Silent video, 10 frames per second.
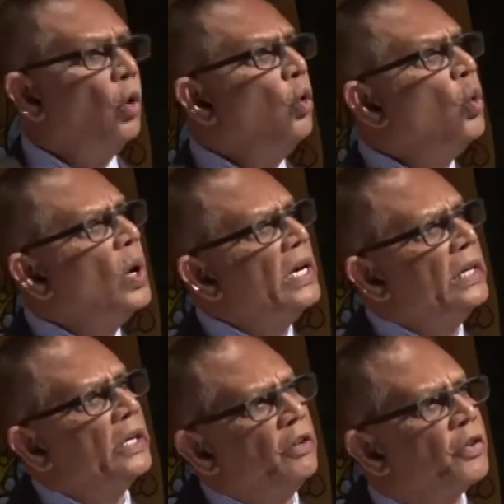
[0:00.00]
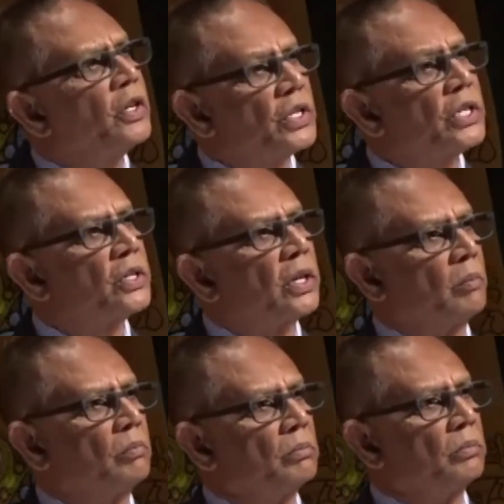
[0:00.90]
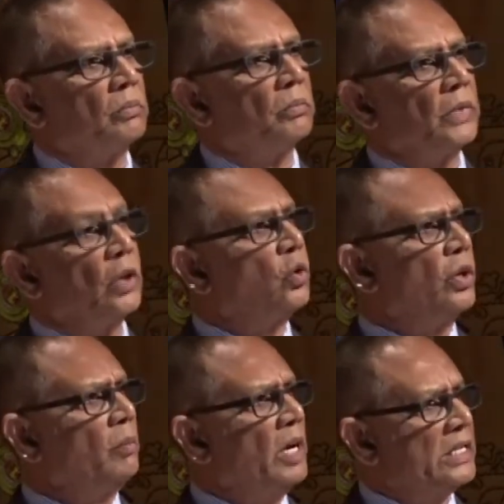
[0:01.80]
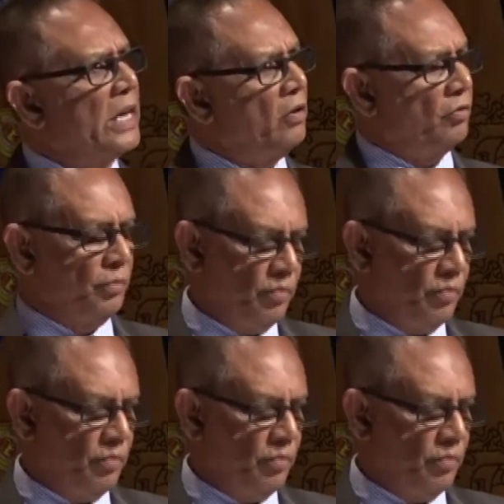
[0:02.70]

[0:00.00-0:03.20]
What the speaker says: who were in a different system, including myself.